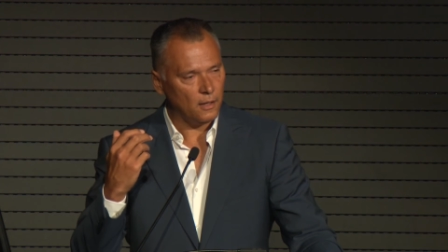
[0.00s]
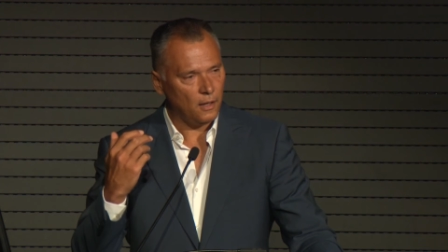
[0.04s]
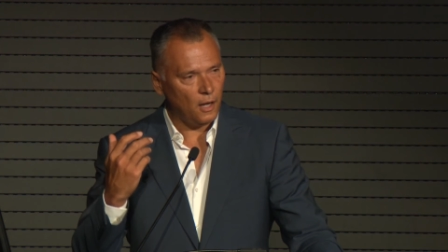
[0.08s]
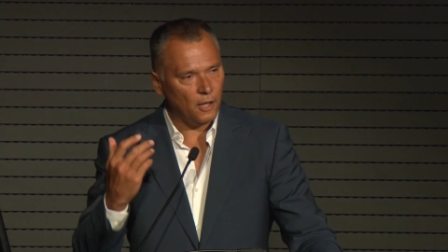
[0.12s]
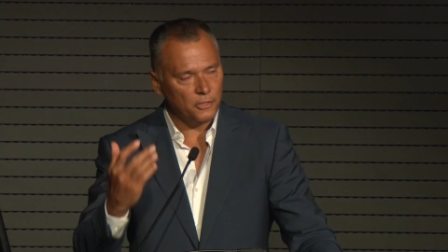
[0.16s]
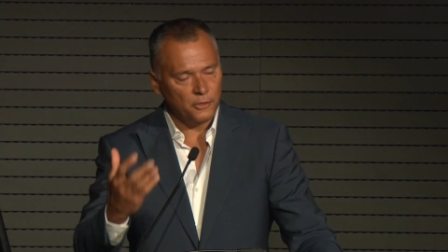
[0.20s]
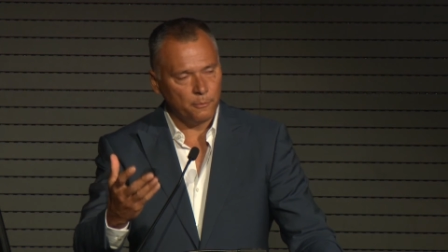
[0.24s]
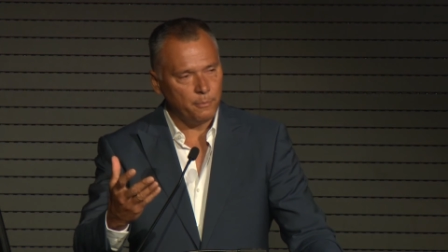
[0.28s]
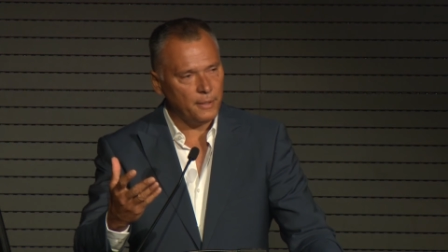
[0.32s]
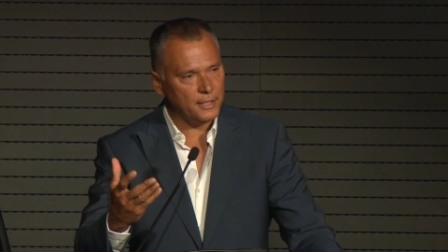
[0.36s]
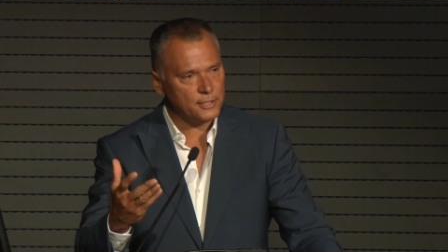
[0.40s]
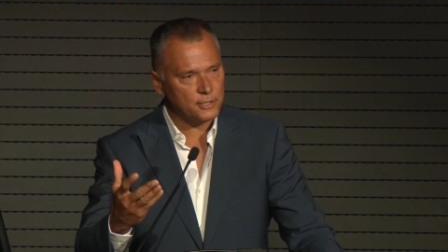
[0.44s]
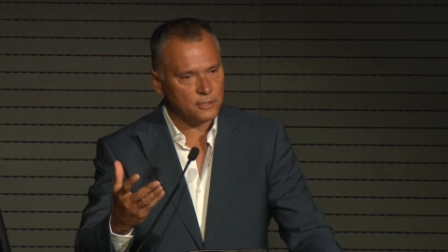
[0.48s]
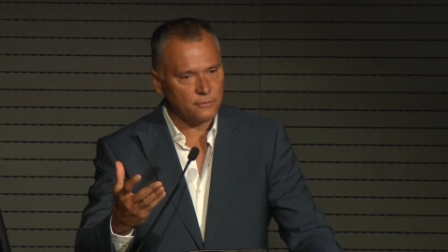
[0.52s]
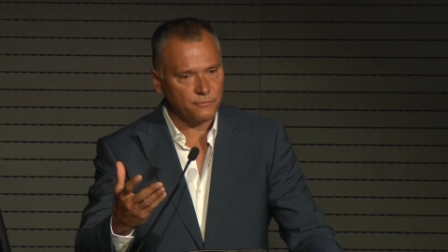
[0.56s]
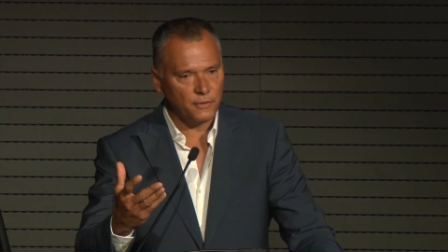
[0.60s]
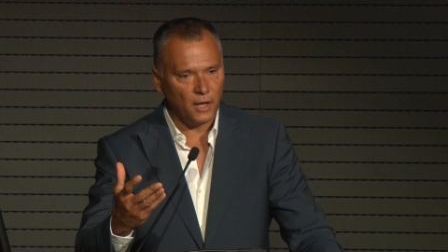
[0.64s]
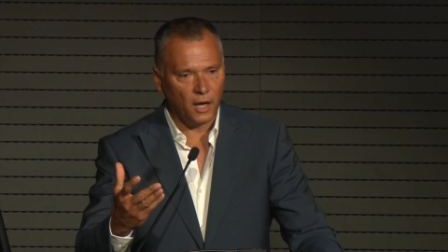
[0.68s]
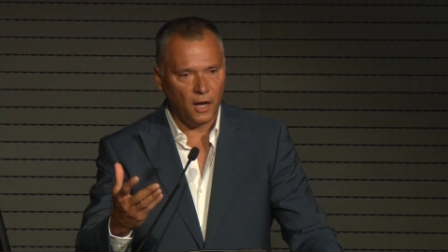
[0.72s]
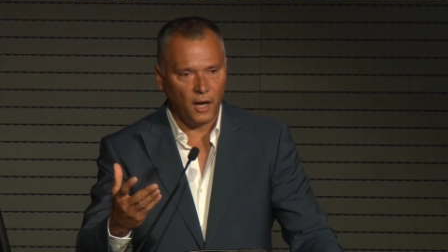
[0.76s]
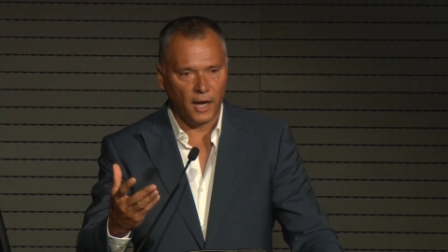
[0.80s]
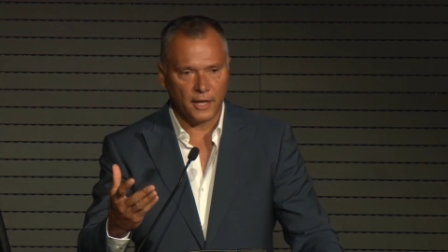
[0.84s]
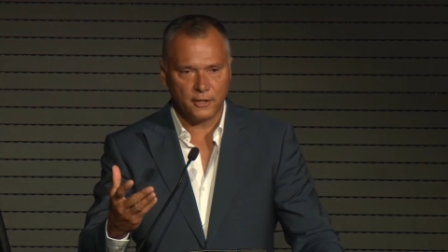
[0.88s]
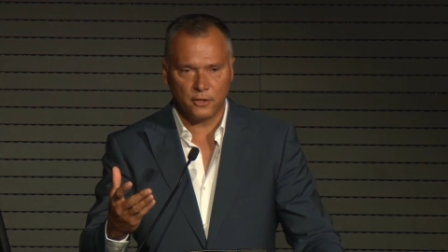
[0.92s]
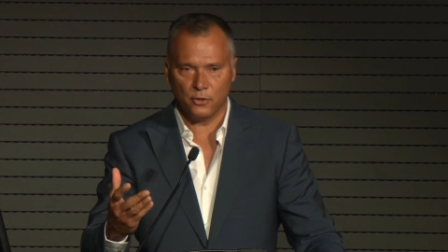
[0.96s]
on the bench of
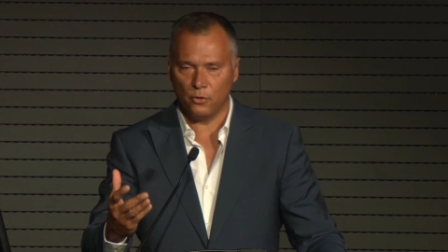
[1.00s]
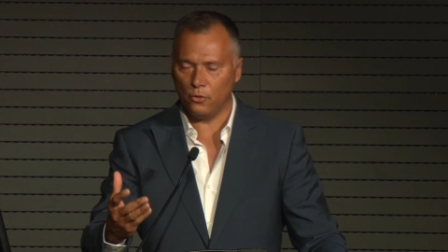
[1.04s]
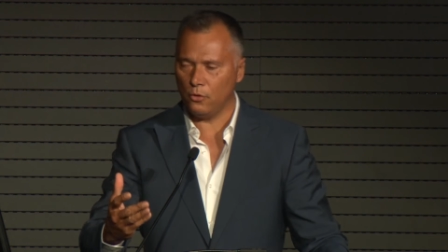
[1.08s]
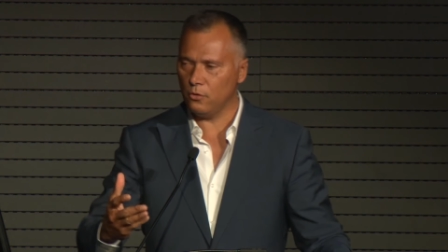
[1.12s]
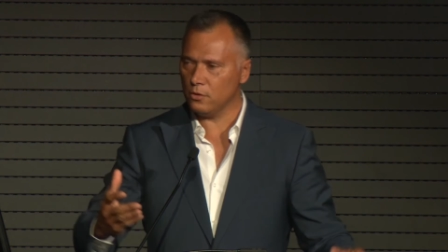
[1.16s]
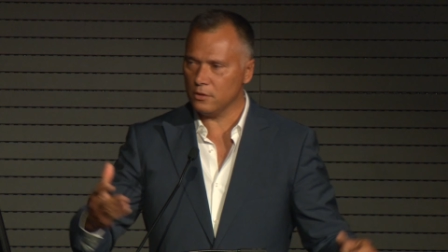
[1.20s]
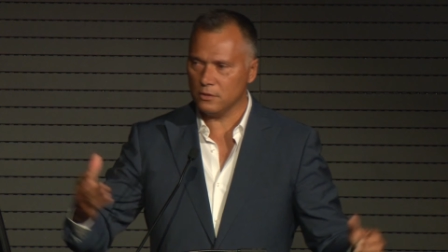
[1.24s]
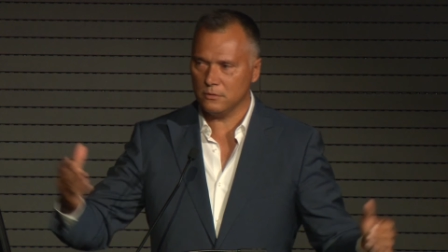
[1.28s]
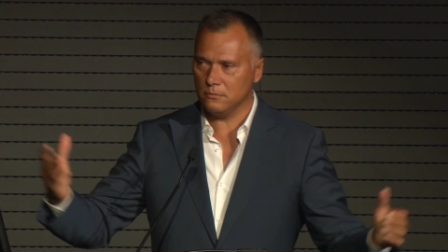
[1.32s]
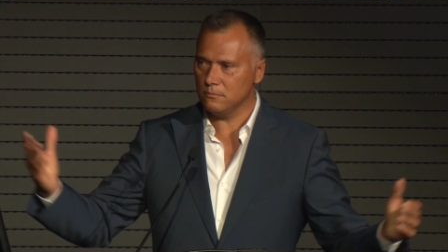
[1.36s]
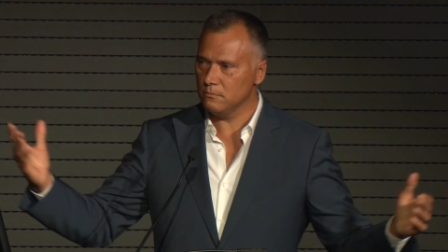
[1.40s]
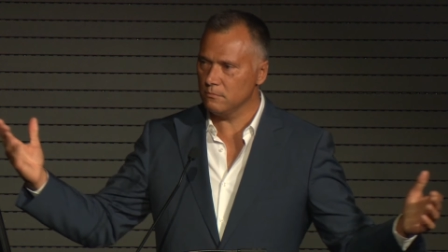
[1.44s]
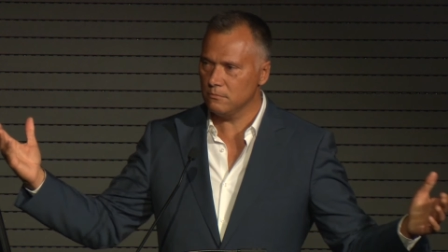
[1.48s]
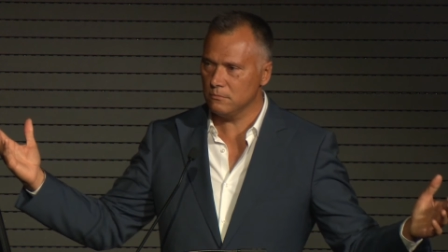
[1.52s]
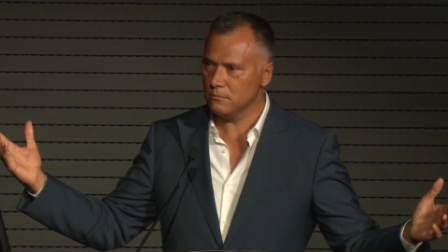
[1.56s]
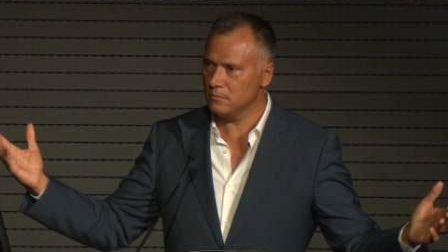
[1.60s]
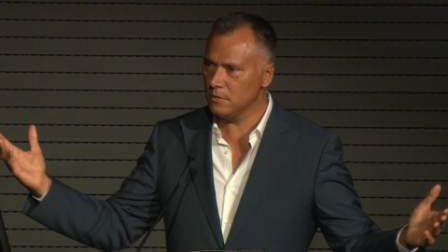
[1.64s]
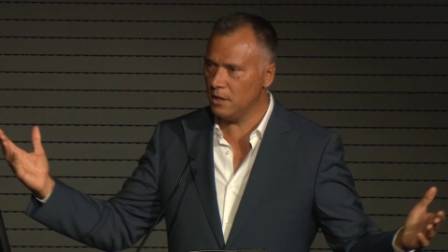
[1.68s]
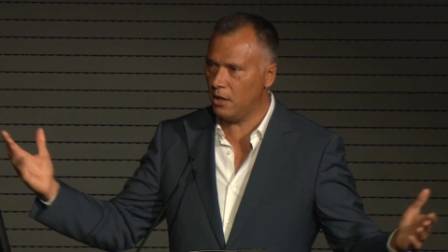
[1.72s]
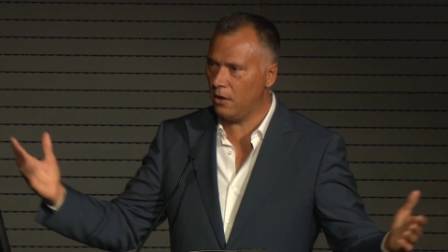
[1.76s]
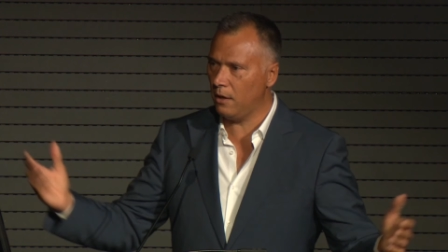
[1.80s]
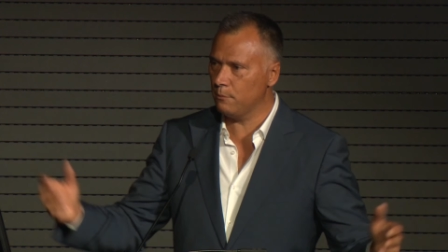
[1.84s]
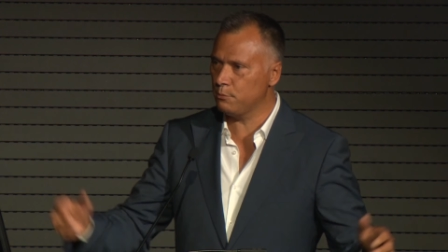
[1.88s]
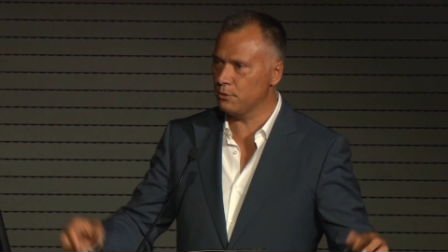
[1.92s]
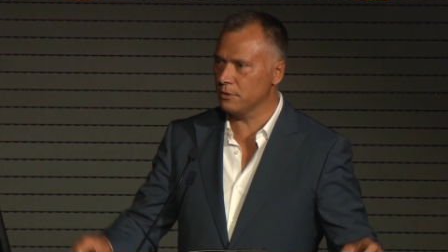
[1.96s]
the High Court,
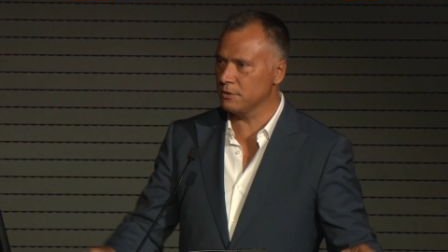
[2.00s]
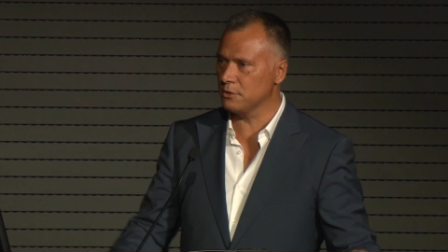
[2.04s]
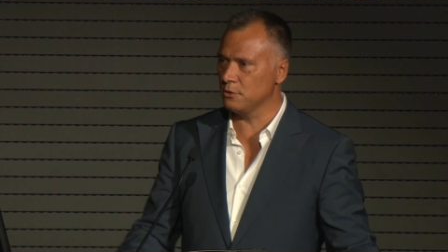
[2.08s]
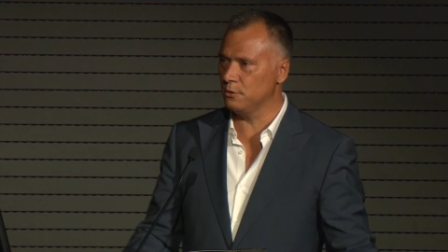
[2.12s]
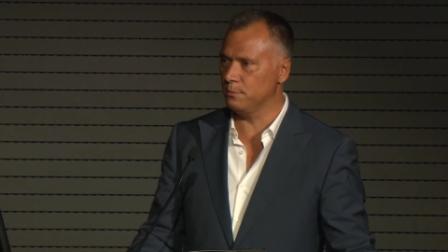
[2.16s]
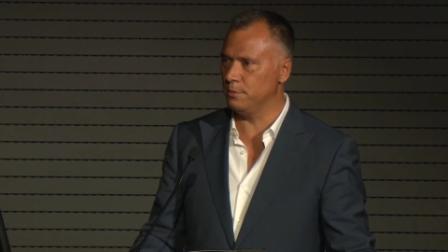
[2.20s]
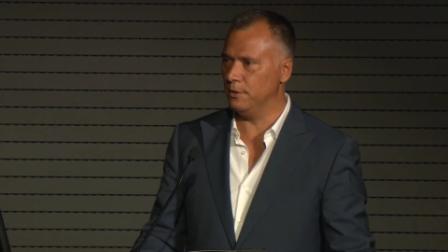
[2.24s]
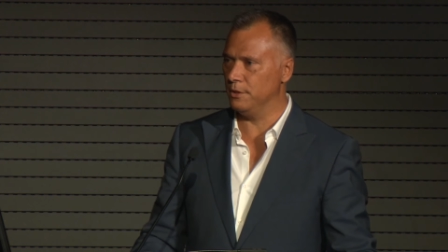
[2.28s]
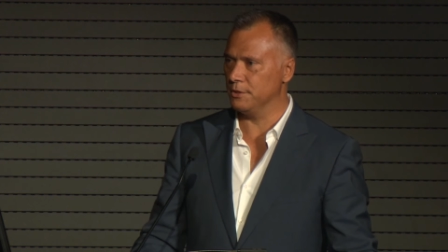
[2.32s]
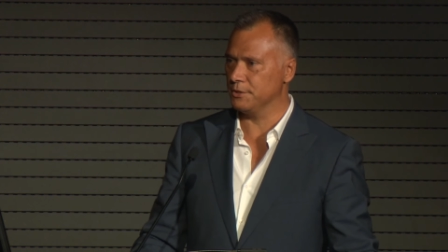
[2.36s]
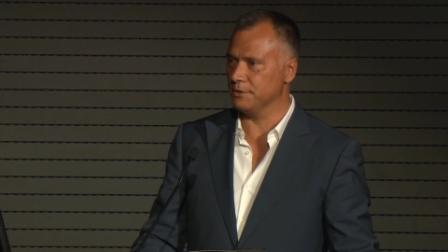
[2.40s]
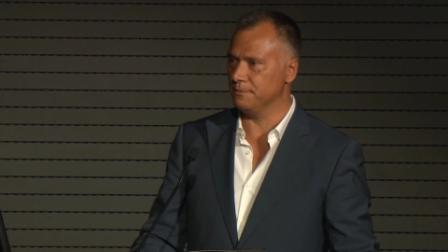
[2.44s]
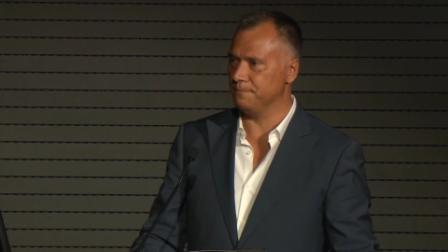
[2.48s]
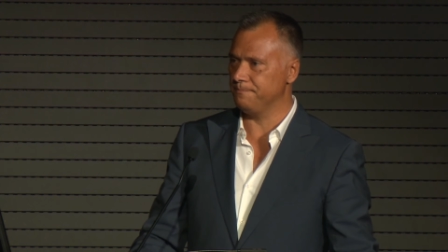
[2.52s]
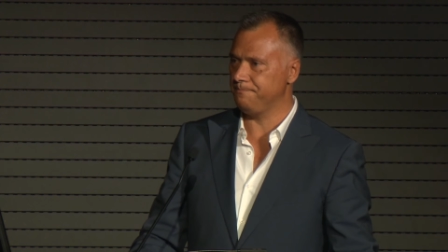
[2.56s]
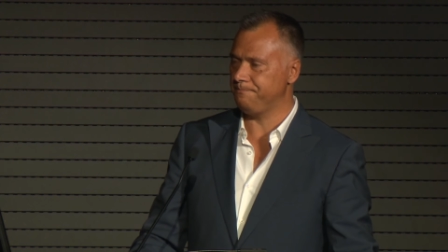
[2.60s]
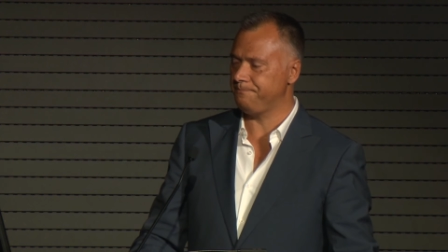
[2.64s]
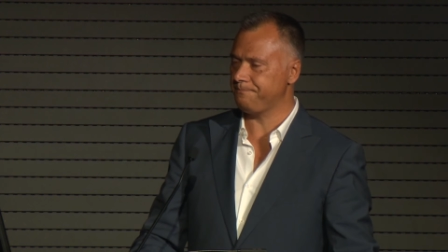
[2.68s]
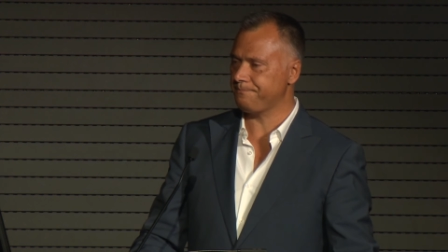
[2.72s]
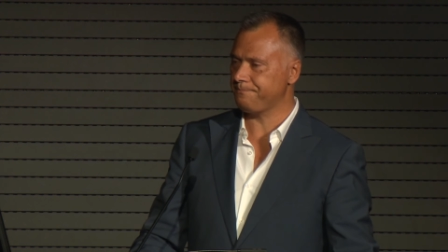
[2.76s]
no Aboriginal person.